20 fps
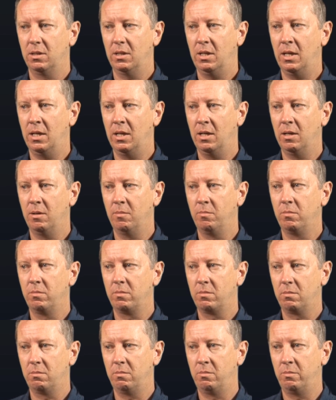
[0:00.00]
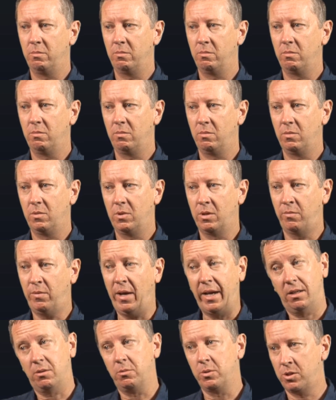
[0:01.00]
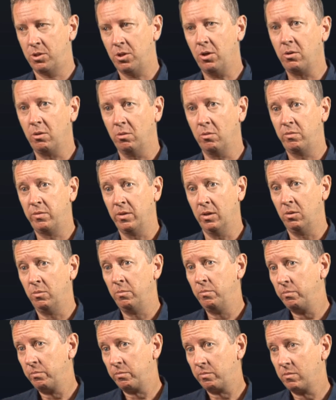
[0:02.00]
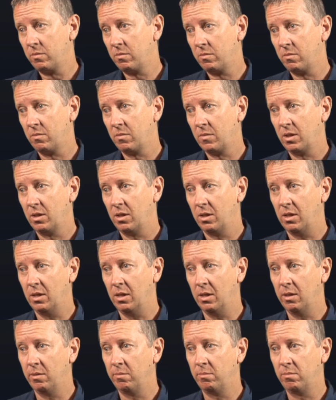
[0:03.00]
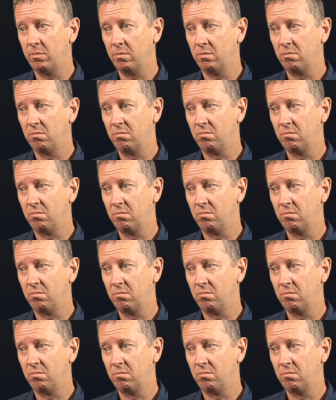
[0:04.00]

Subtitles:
the fact it was shot film,